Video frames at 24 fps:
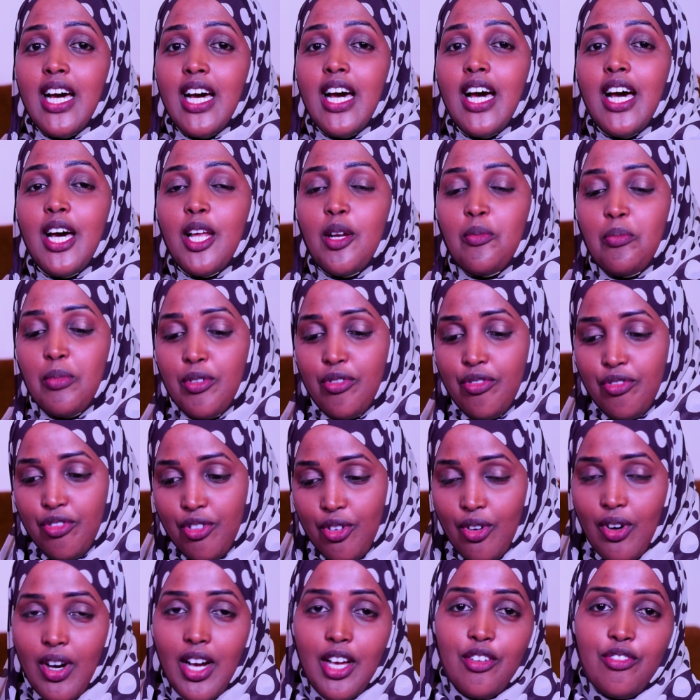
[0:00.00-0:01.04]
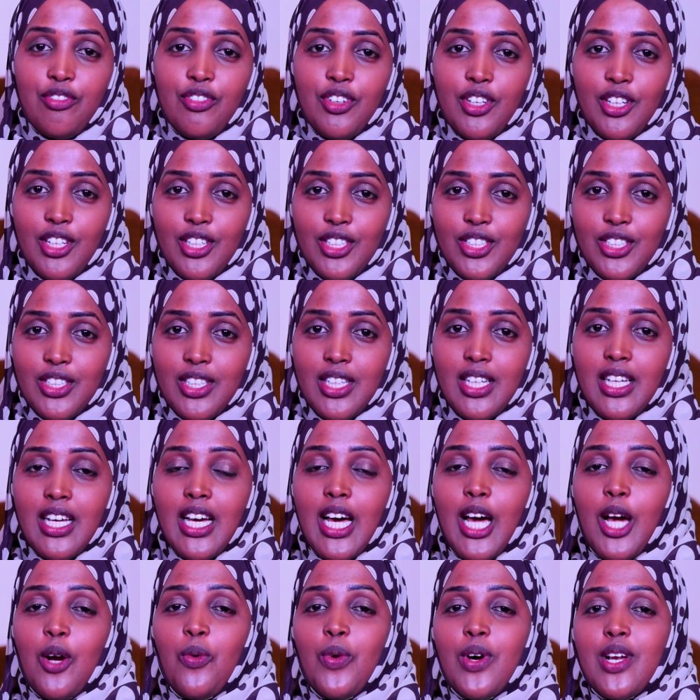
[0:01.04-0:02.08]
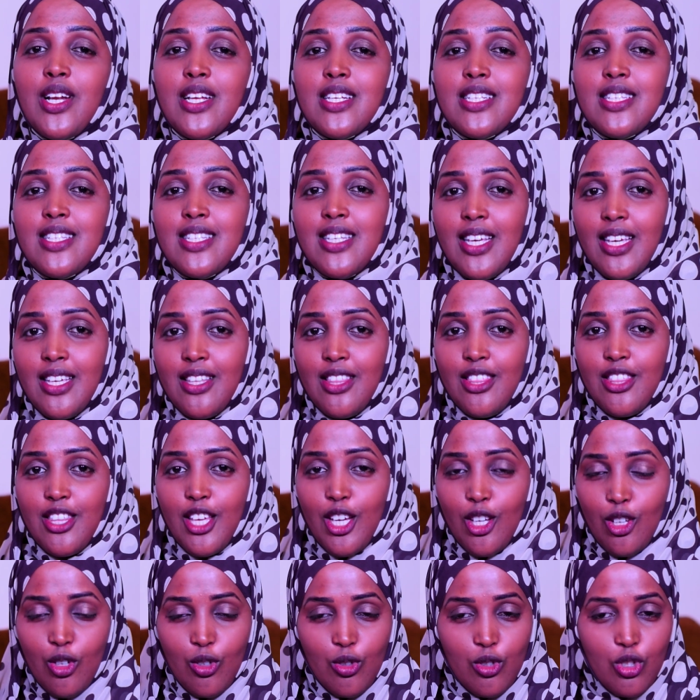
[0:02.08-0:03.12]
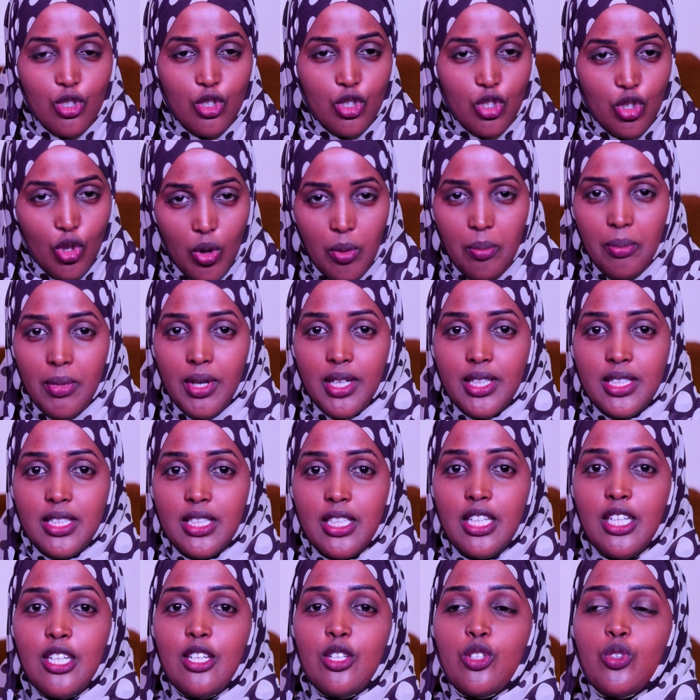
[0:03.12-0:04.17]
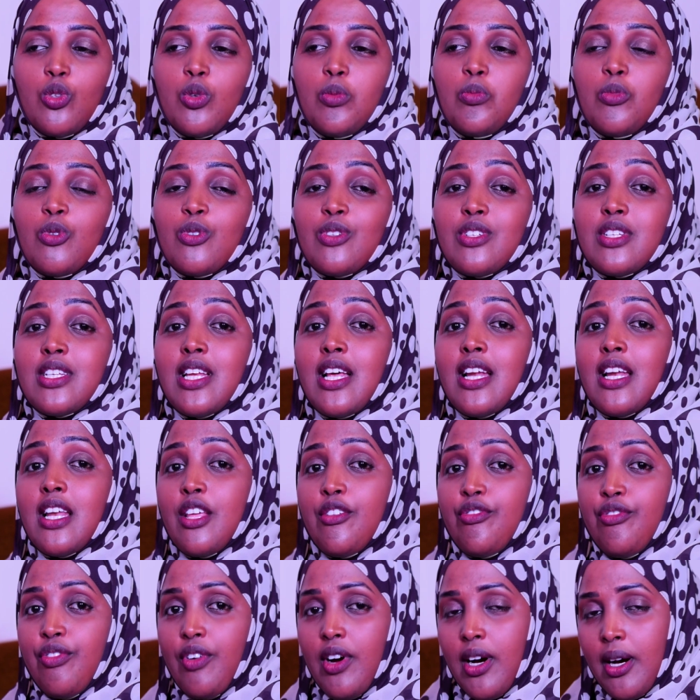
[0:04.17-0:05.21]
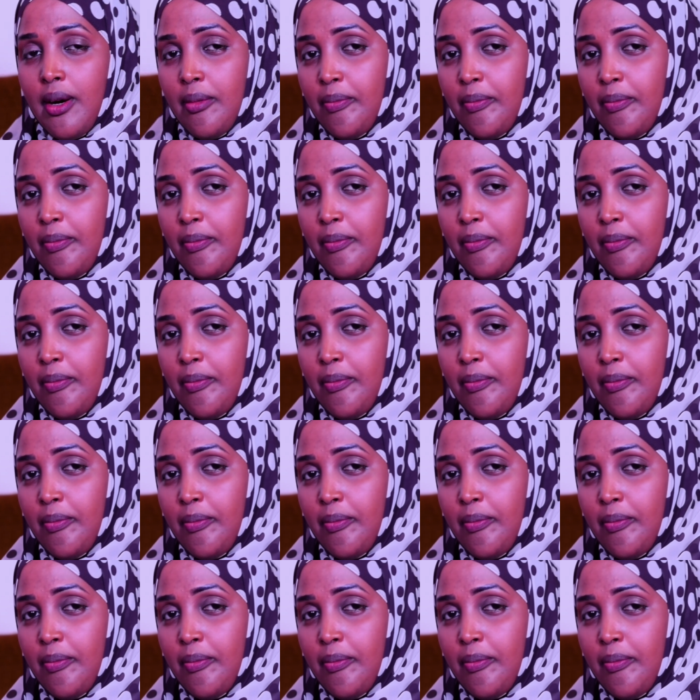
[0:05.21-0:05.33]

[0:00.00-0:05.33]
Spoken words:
And before I finish, I want to say thank you so much to Musdalifa.